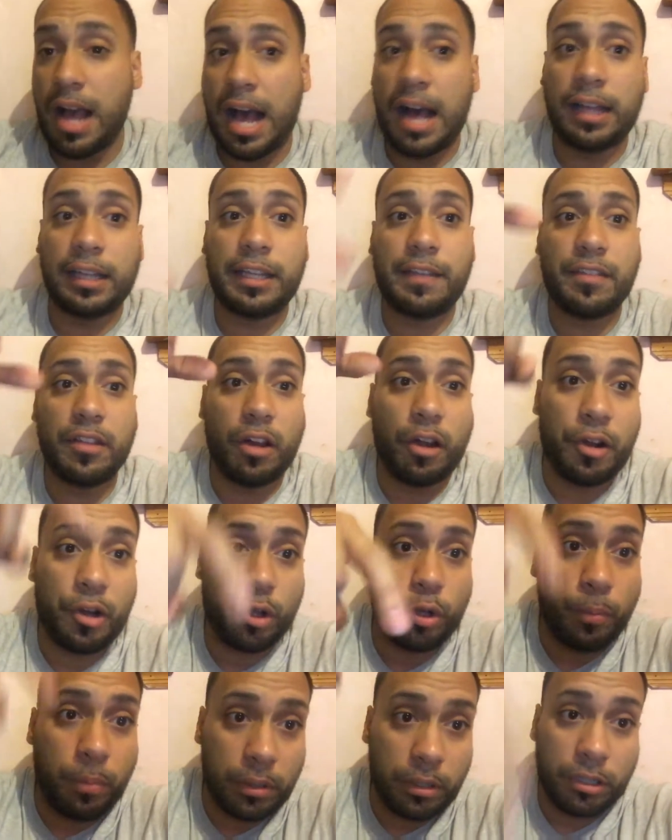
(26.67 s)
I'll leave the
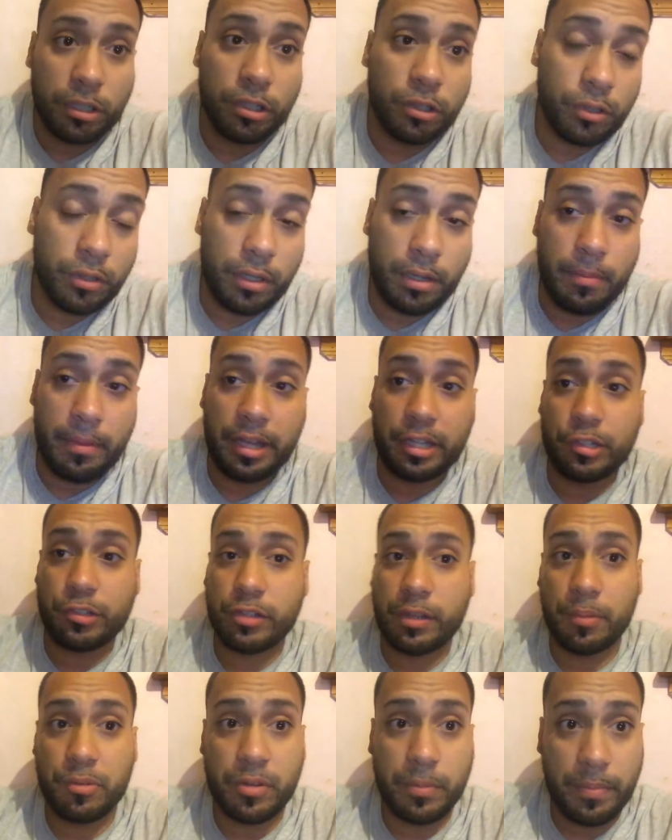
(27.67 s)
article below in my
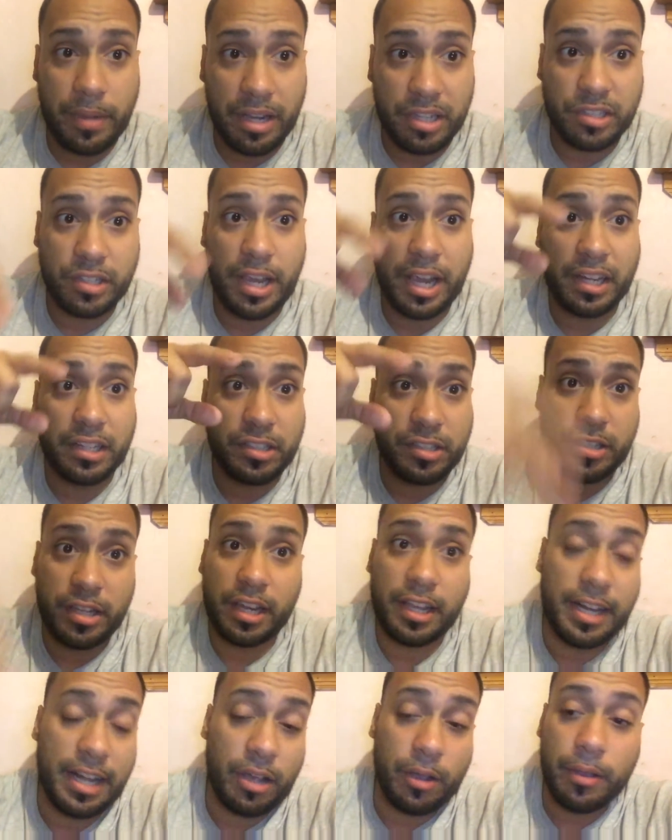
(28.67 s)
description box so y'all can
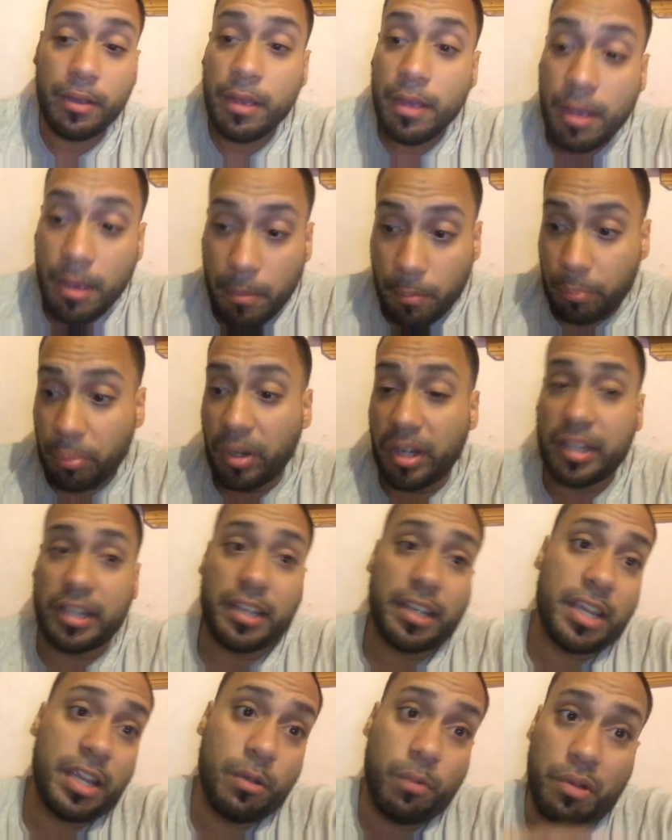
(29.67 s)
check it out
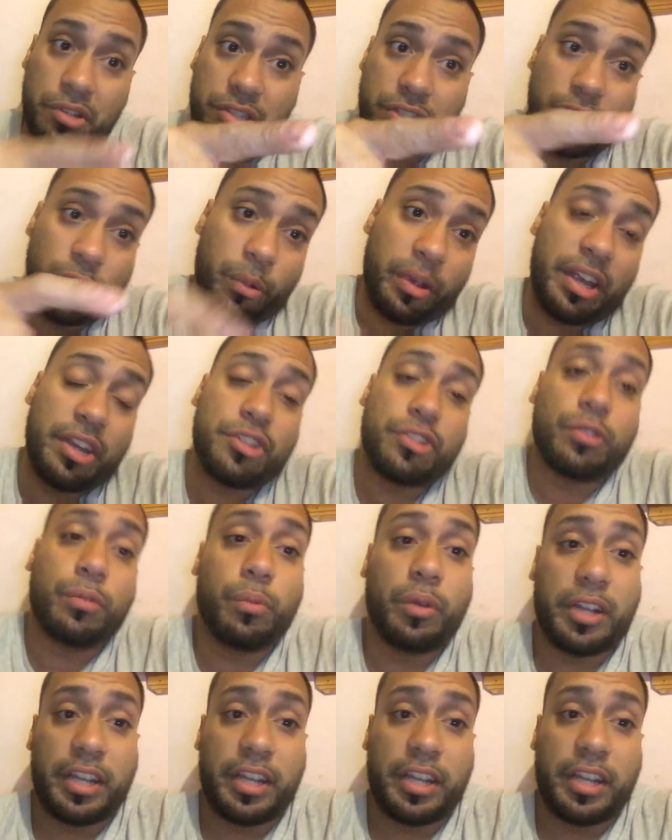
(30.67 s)
but he was no angel.